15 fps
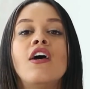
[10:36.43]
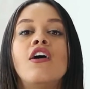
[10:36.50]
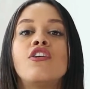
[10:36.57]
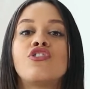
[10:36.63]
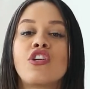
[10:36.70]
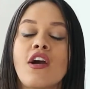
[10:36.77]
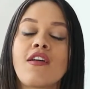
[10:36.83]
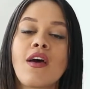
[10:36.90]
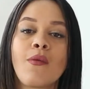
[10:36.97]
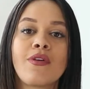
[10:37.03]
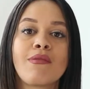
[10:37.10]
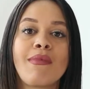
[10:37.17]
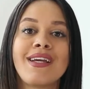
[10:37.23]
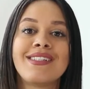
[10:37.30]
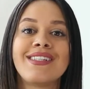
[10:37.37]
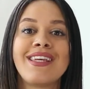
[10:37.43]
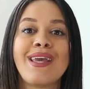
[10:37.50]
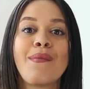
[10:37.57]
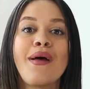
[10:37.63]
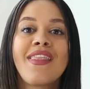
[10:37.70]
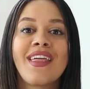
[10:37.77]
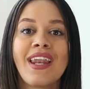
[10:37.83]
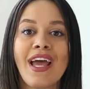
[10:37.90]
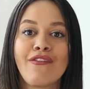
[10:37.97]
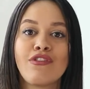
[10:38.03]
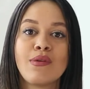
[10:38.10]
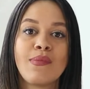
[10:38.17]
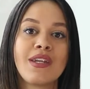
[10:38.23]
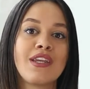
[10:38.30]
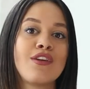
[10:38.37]
share that with my team, and then
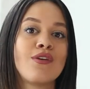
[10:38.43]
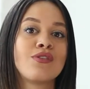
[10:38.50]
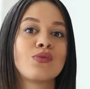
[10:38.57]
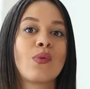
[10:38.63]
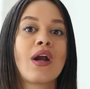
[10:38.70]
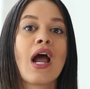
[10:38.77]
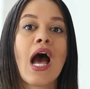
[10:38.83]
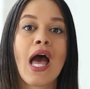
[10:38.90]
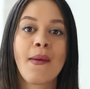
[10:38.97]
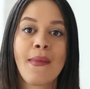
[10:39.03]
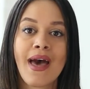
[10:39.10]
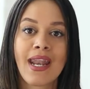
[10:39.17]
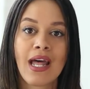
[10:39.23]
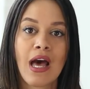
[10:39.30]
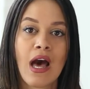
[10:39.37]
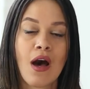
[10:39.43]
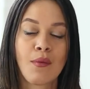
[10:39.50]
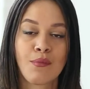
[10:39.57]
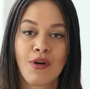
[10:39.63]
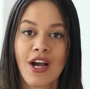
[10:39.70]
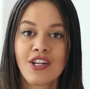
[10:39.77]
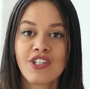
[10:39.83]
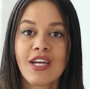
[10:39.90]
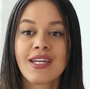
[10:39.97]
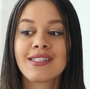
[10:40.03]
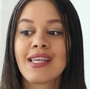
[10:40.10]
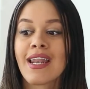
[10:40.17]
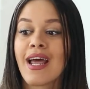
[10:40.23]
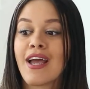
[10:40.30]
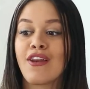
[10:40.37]
everybody knows where I'm at on projects
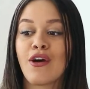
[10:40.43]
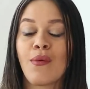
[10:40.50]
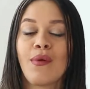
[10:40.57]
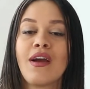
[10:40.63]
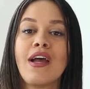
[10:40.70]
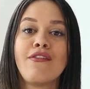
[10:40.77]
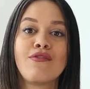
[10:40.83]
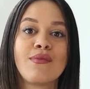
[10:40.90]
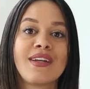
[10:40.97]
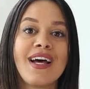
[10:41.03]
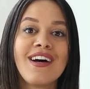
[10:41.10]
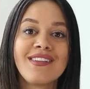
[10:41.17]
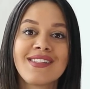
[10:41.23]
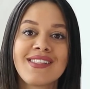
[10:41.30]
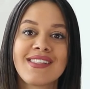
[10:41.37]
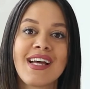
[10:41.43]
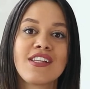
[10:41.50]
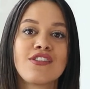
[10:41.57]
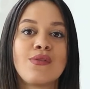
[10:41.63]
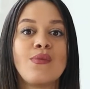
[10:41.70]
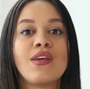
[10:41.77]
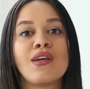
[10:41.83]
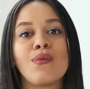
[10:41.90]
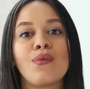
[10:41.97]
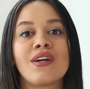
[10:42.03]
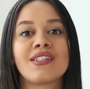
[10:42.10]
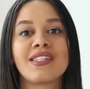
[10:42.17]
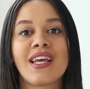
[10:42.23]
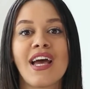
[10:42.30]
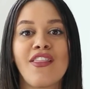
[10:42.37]
and I know where everyone else is at, so we can
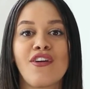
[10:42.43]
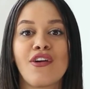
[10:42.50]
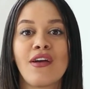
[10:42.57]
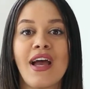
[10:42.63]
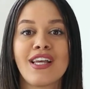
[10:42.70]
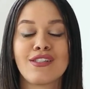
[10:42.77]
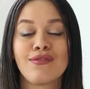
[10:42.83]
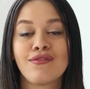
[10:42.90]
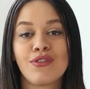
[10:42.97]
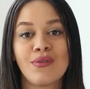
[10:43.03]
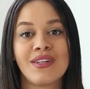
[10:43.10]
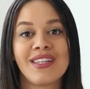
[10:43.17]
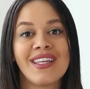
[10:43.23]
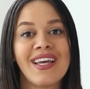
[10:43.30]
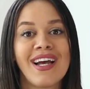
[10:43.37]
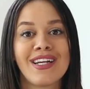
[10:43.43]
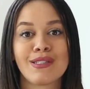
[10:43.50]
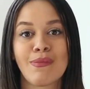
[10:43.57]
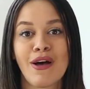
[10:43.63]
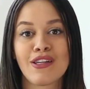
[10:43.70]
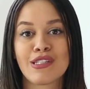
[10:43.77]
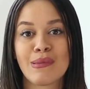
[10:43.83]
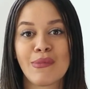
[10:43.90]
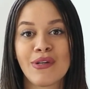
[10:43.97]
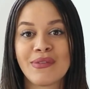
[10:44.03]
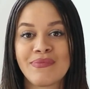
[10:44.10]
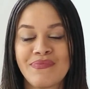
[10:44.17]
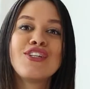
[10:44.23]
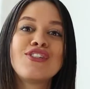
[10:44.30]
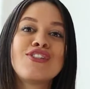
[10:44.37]
work together as fluidly as possible.
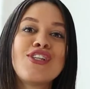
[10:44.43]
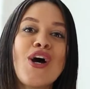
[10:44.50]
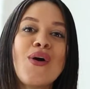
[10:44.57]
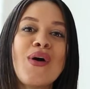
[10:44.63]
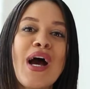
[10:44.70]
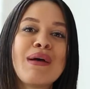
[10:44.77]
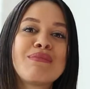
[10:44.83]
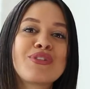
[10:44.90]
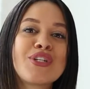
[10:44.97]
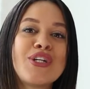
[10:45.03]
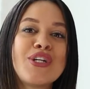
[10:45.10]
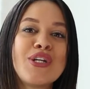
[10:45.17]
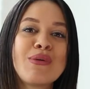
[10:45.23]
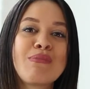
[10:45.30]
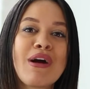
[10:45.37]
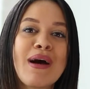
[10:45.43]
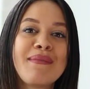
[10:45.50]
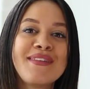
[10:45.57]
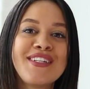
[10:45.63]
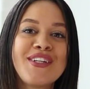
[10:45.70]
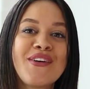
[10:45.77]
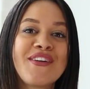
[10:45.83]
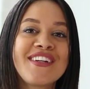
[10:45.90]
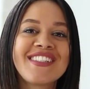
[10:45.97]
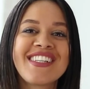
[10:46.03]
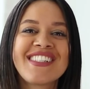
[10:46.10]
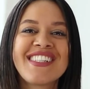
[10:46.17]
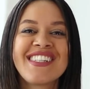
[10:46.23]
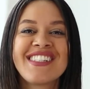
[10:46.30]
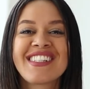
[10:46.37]
So I'm sure you probably noticed
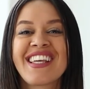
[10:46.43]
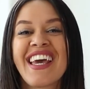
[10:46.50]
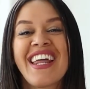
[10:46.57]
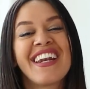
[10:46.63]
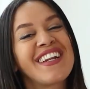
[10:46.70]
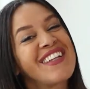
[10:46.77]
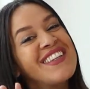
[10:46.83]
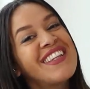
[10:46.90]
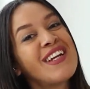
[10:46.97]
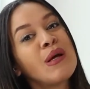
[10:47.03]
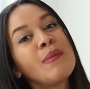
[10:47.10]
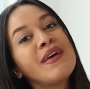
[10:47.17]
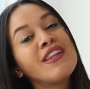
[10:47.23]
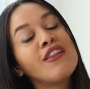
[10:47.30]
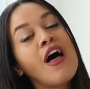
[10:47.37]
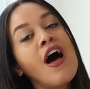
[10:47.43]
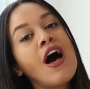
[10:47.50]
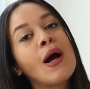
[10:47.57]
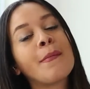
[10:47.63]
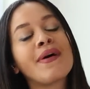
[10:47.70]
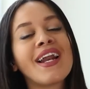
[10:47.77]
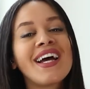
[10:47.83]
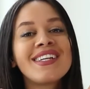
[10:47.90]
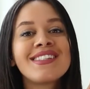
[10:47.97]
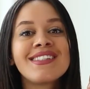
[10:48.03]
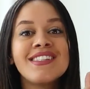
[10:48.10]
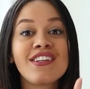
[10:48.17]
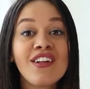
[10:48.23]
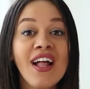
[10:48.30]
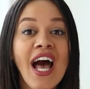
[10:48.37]
this is getting a little bit long, but I
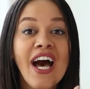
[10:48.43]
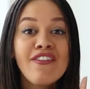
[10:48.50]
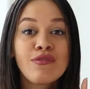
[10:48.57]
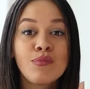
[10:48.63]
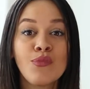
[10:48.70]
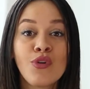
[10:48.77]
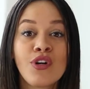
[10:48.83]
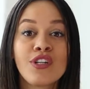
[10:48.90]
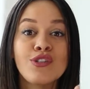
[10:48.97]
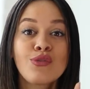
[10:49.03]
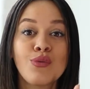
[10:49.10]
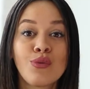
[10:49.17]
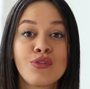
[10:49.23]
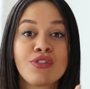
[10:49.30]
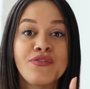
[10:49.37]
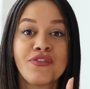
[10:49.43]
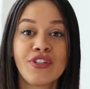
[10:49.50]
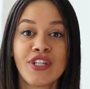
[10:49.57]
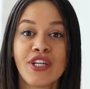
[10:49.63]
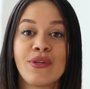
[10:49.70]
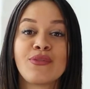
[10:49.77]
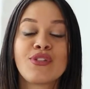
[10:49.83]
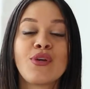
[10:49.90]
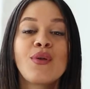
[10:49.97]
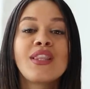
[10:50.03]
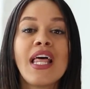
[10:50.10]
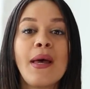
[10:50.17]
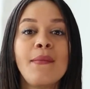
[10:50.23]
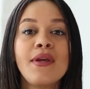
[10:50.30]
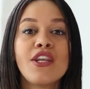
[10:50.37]
still have more tools for you. So
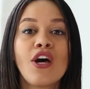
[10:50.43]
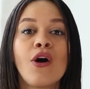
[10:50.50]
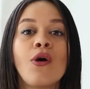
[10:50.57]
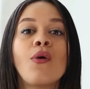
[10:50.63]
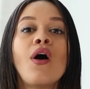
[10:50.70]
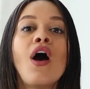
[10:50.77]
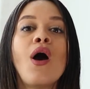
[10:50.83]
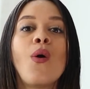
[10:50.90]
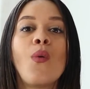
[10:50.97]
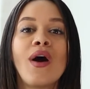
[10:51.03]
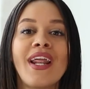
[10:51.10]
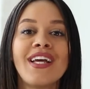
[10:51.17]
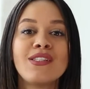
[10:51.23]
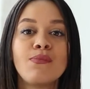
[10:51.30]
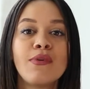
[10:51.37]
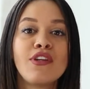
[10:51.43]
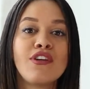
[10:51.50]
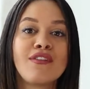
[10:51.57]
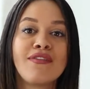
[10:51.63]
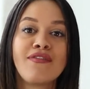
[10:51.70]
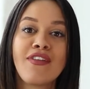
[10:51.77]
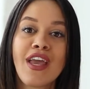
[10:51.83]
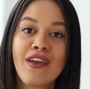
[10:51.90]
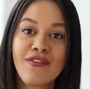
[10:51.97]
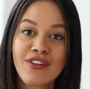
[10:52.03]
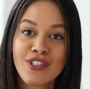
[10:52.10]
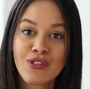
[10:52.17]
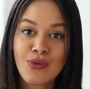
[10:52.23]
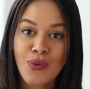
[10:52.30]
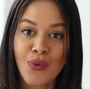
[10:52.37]
let me know what has been your
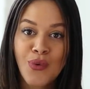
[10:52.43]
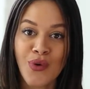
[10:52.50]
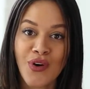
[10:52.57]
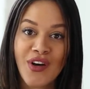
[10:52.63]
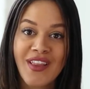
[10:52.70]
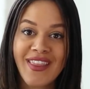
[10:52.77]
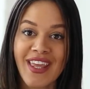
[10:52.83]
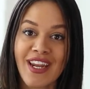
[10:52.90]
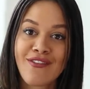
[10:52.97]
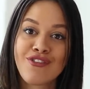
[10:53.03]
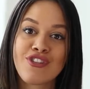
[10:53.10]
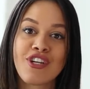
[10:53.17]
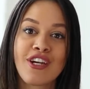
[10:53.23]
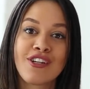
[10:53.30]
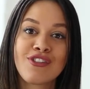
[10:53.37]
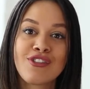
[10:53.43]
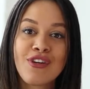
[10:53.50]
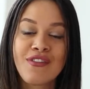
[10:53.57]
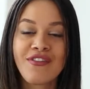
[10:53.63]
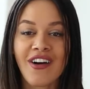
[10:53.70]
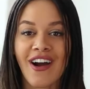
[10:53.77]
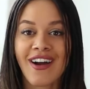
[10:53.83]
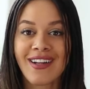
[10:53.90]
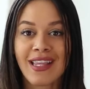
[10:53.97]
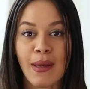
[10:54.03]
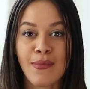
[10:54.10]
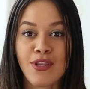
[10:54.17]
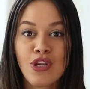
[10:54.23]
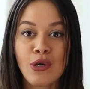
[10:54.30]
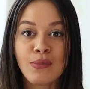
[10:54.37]
favorite tool that I've shared so far. Let
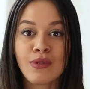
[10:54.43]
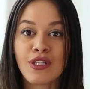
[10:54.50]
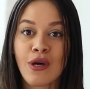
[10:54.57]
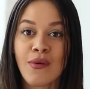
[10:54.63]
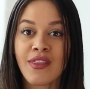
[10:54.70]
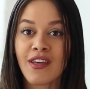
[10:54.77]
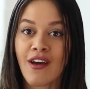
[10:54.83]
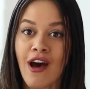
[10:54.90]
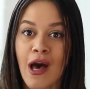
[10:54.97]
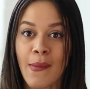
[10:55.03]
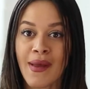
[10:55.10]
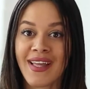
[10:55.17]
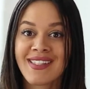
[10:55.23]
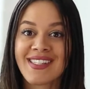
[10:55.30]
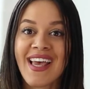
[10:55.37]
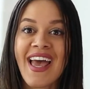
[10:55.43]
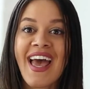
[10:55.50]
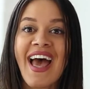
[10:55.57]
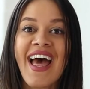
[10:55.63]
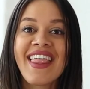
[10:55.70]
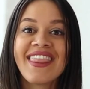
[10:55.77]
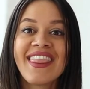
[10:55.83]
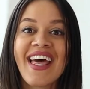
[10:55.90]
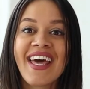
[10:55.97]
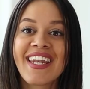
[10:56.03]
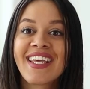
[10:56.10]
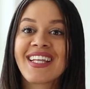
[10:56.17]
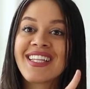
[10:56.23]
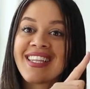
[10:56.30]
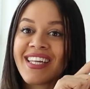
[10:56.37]
me know below in the comments, and then
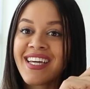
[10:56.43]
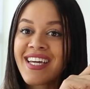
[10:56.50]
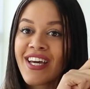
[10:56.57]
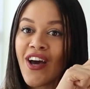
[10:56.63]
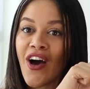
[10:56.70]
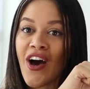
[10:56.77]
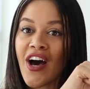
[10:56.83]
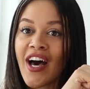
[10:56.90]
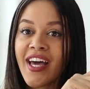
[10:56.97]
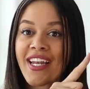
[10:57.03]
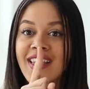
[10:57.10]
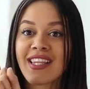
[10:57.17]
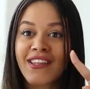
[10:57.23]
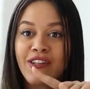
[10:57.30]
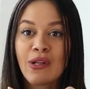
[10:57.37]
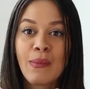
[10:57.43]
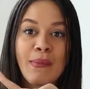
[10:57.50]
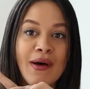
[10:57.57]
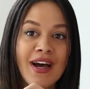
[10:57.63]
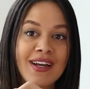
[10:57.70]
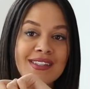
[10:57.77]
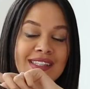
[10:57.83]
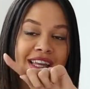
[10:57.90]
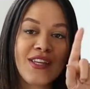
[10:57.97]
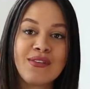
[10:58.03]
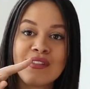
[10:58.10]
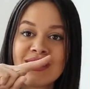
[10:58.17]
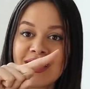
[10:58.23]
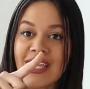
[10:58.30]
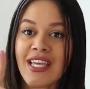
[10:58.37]
click on the little box that you
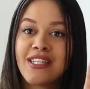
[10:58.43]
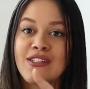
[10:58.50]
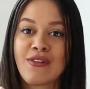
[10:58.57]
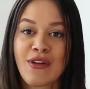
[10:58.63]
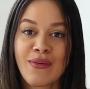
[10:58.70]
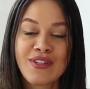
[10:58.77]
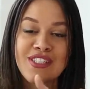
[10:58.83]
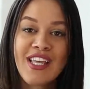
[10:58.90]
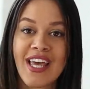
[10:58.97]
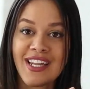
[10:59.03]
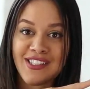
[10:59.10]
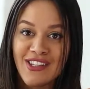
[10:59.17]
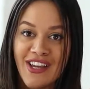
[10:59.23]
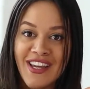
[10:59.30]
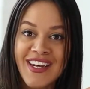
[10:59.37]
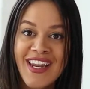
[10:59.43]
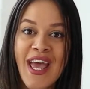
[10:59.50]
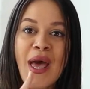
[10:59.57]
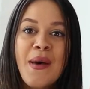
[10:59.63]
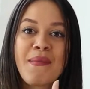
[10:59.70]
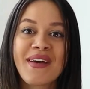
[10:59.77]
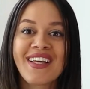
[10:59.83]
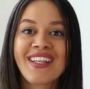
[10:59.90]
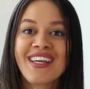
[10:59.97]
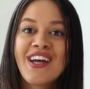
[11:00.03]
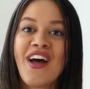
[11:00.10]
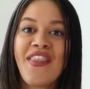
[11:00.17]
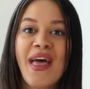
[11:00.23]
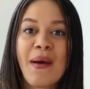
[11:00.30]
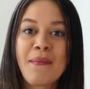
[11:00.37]
see. Don't know which side it's on, but click
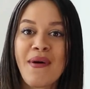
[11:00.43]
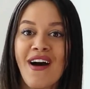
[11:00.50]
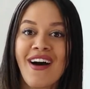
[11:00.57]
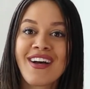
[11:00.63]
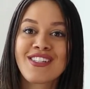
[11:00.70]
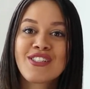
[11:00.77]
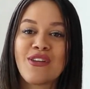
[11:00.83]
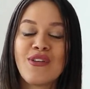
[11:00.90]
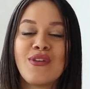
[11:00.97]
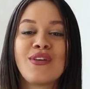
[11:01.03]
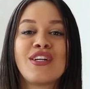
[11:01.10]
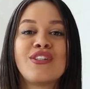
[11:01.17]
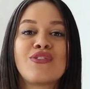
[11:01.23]
on that box so you can